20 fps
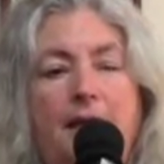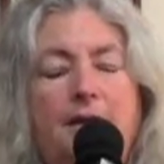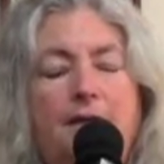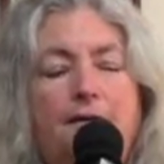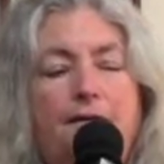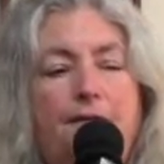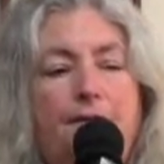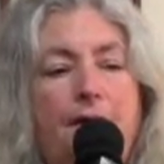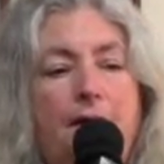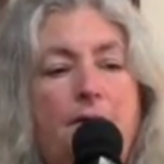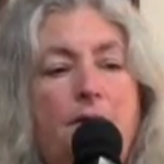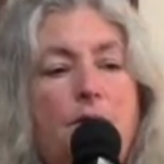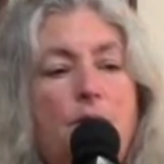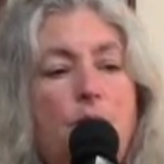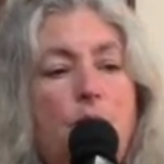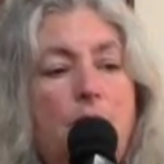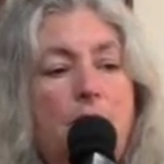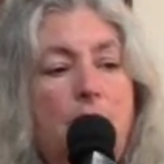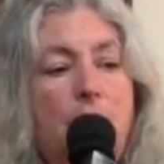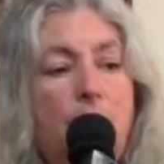it felt
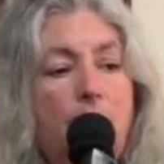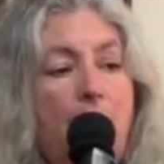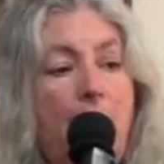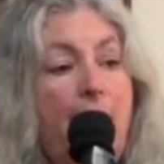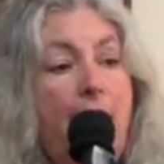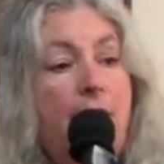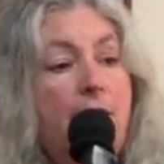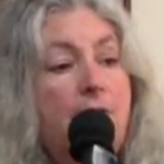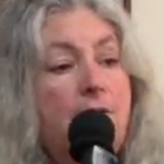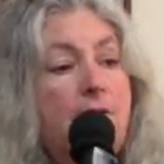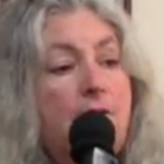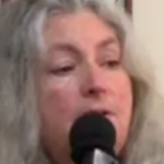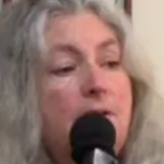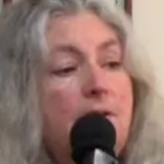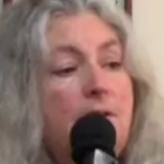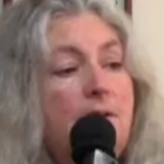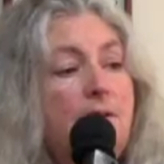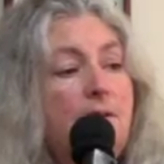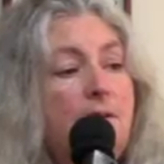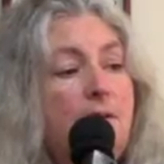really right,
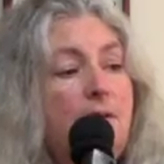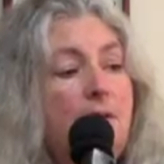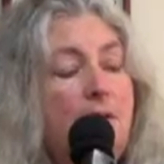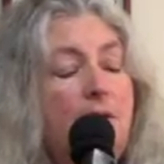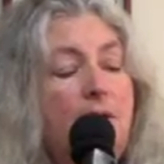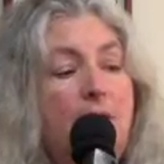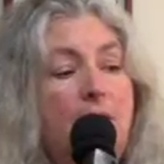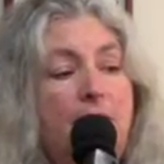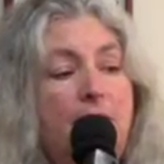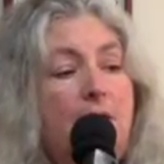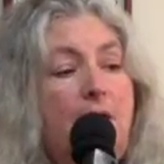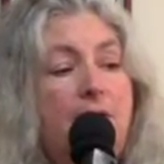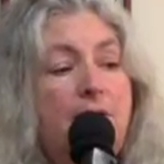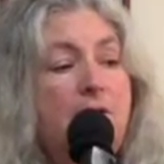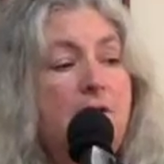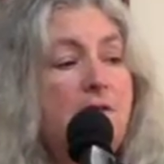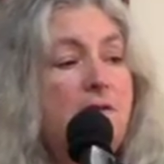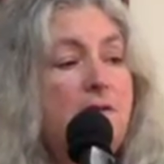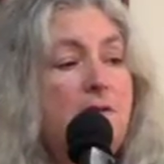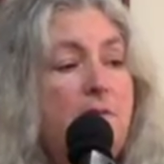not
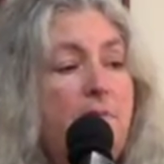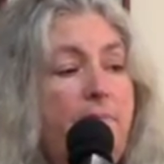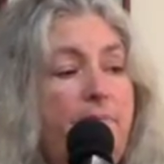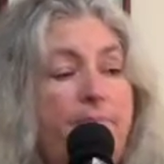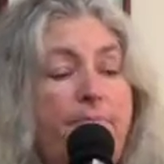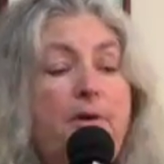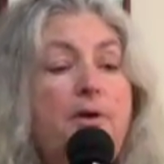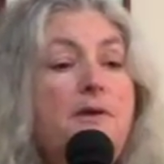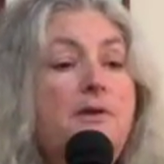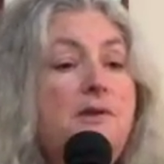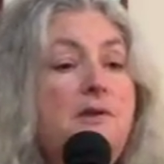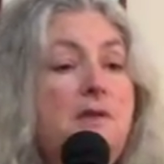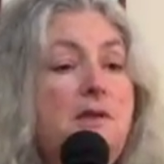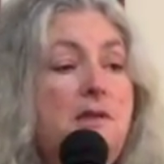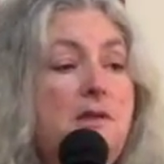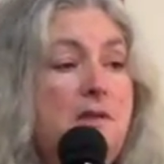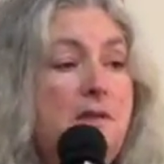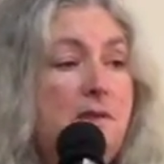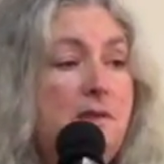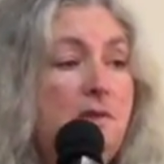just to burst
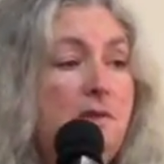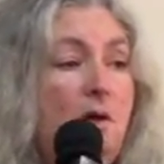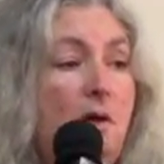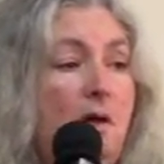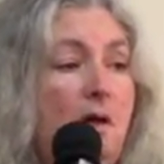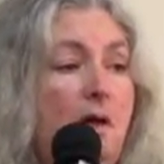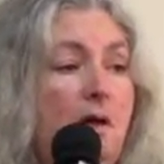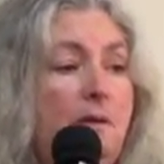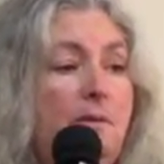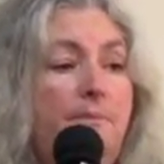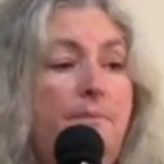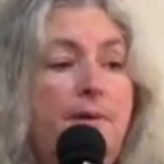into song,